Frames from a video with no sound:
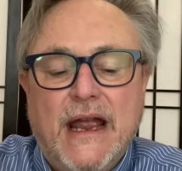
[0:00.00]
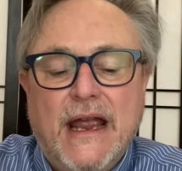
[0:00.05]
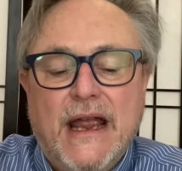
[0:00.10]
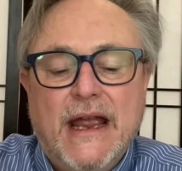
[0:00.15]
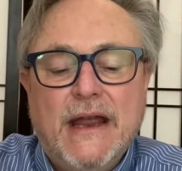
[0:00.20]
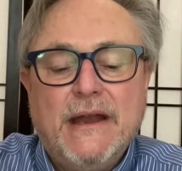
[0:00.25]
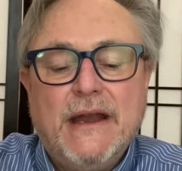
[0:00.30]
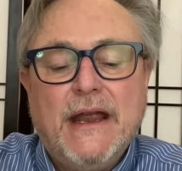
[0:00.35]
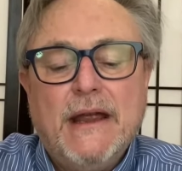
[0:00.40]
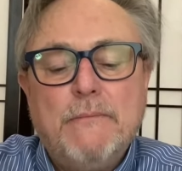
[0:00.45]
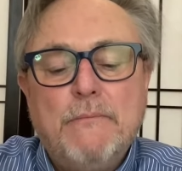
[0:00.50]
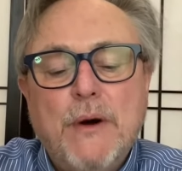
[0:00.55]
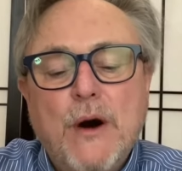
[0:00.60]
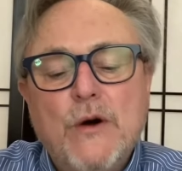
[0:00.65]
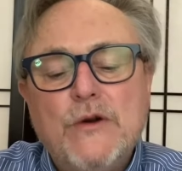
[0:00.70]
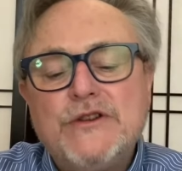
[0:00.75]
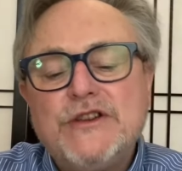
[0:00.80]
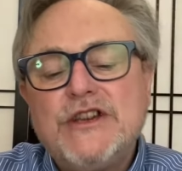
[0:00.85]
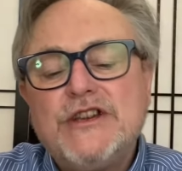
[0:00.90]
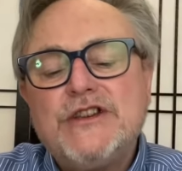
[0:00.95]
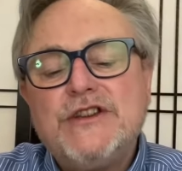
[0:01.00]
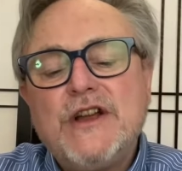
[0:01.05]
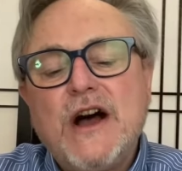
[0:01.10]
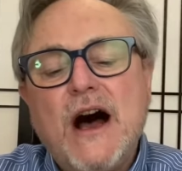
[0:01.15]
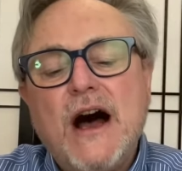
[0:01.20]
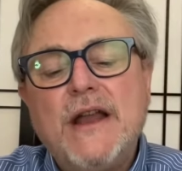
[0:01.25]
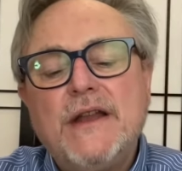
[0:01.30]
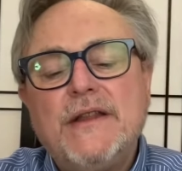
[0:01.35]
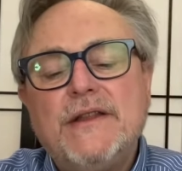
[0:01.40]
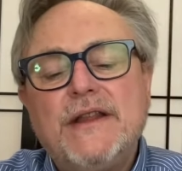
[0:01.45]
It imposes
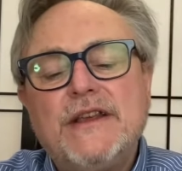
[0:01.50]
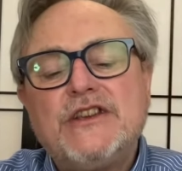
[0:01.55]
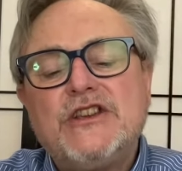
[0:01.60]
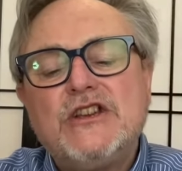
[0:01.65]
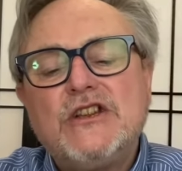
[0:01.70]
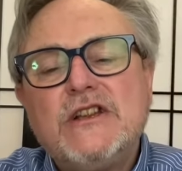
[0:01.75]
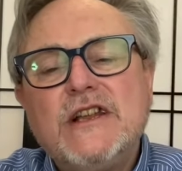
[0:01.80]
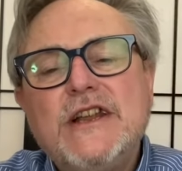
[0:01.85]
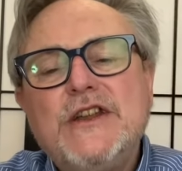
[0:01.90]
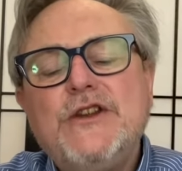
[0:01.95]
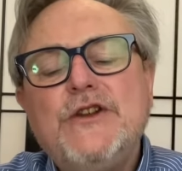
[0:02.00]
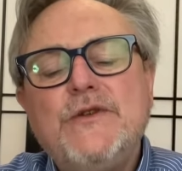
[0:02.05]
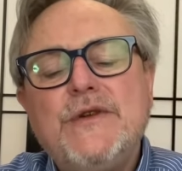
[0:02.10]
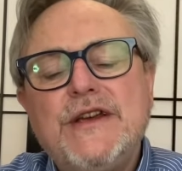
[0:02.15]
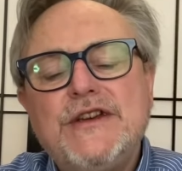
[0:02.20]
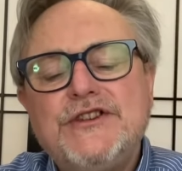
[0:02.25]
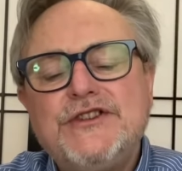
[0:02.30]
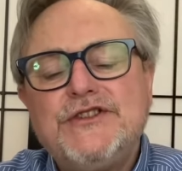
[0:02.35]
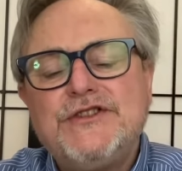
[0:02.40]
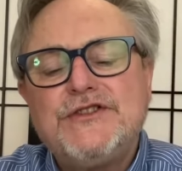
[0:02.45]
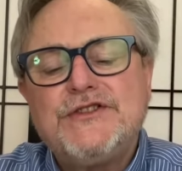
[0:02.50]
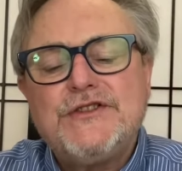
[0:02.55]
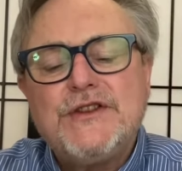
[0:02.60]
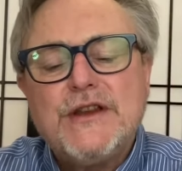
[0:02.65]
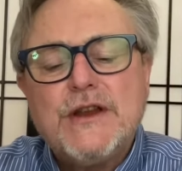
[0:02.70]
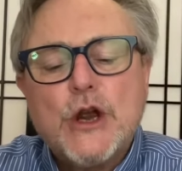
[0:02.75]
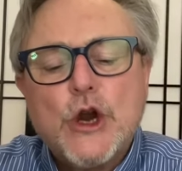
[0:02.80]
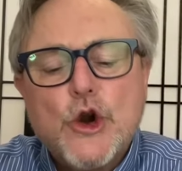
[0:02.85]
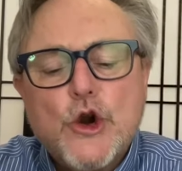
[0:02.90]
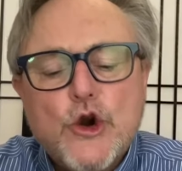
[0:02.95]
not the slenderest
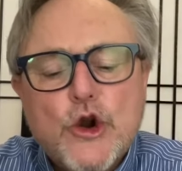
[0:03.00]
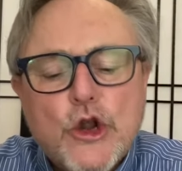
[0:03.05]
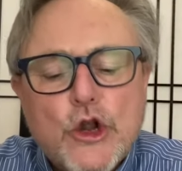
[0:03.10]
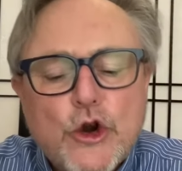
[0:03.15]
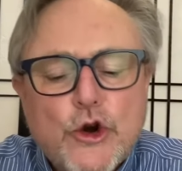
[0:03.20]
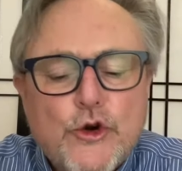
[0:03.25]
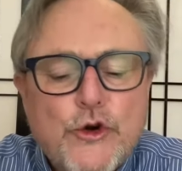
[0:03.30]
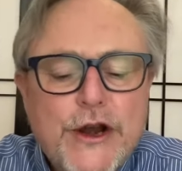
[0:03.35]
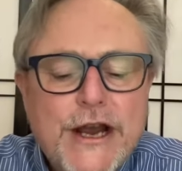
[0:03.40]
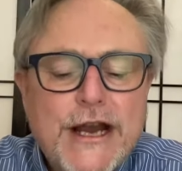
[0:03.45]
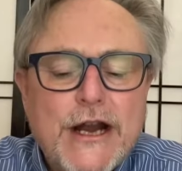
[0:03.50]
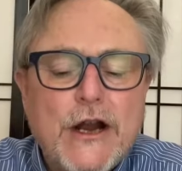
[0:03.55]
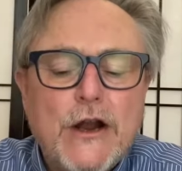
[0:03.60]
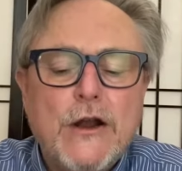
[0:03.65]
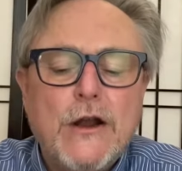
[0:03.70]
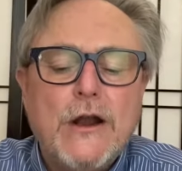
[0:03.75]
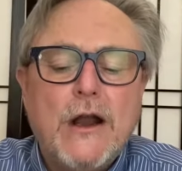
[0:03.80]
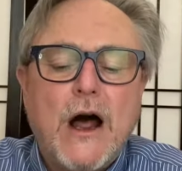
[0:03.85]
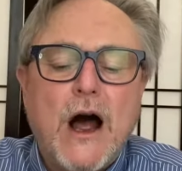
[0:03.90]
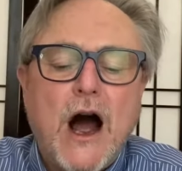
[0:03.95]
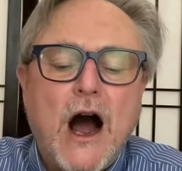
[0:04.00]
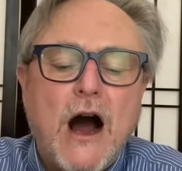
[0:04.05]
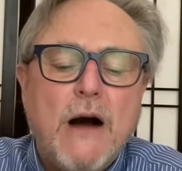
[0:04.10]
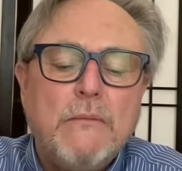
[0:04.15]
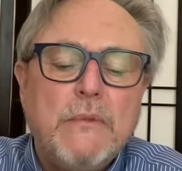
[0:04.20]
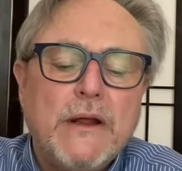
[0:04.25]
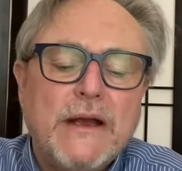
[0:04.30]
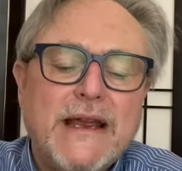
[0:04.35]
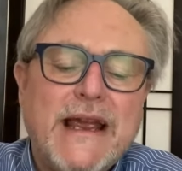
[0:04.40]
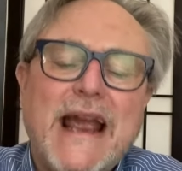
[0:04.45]
creedal
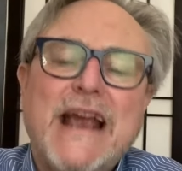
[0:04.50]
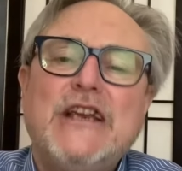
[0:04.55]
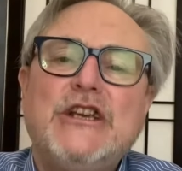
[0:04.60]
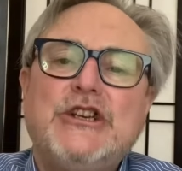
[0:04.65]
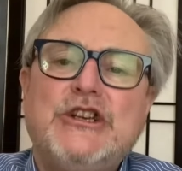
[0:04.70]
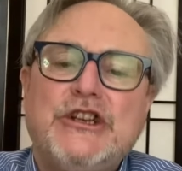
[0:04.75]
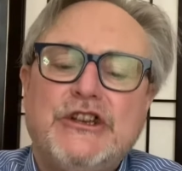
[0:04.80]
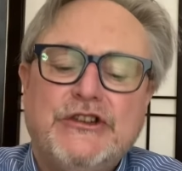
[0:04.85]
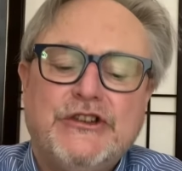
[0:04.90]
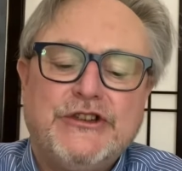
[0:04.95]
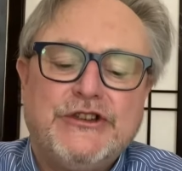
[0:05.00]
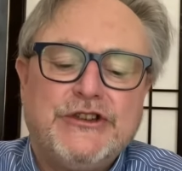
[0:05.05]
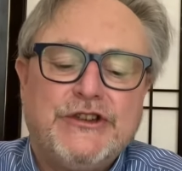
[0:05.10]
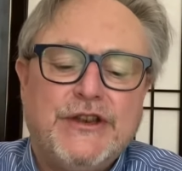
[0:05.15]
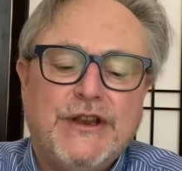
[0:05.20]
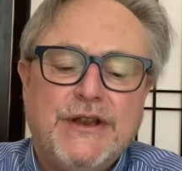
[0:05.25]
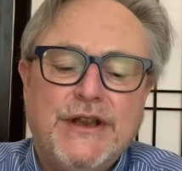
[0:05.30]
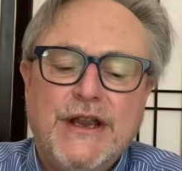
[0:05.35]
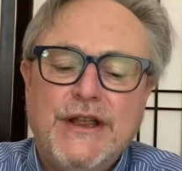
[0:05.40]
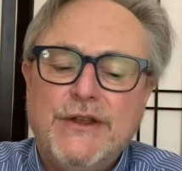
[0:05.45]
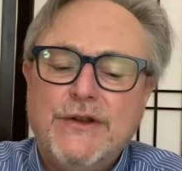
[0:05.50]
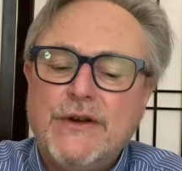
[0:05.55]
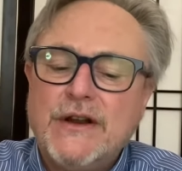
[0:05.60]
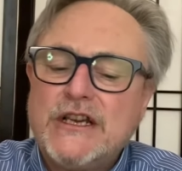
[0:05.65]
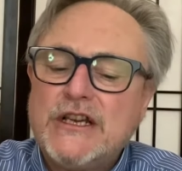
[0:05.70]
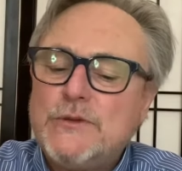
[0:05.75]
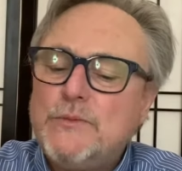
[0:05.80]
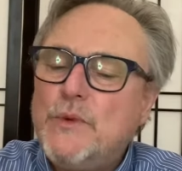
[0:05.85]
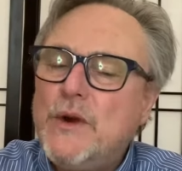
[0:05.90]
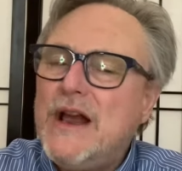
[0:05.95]
obligations, neither
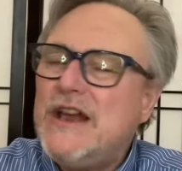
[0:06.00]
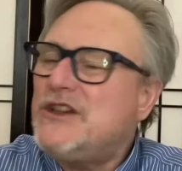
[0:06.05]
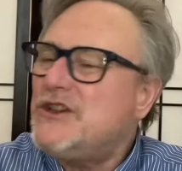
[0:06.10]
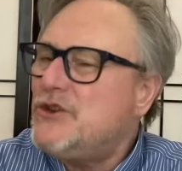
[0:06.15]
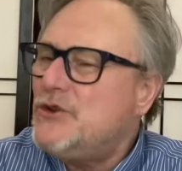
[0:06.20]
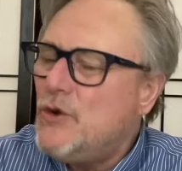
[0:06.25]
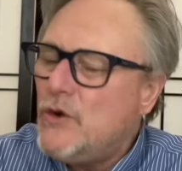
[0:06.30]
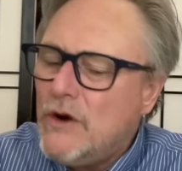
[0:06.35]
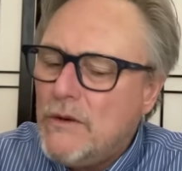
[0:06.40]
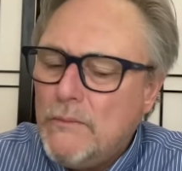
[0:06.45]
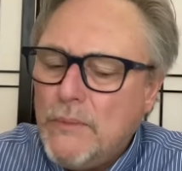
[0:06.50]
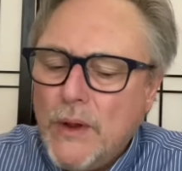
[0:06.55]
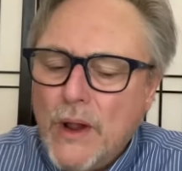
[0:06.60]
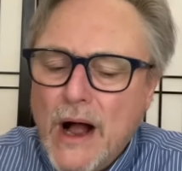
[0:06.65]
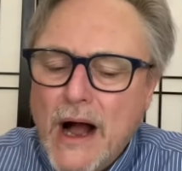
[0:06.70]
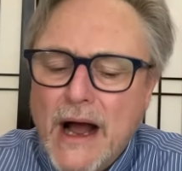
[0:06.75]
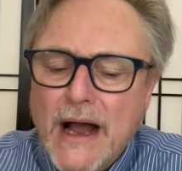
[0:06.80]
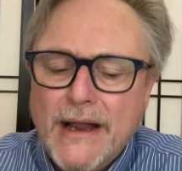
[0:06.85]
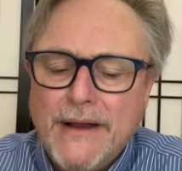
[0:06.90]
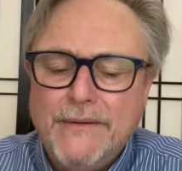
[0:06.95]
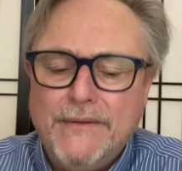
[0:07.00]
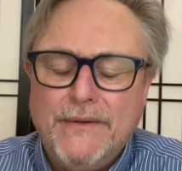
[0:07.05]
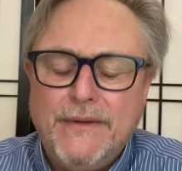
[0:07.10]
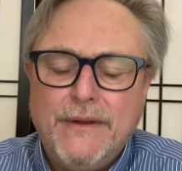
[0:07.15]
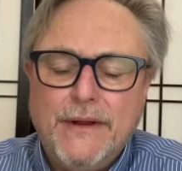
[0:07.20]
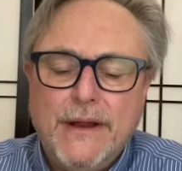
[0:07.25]
expressed nor implied.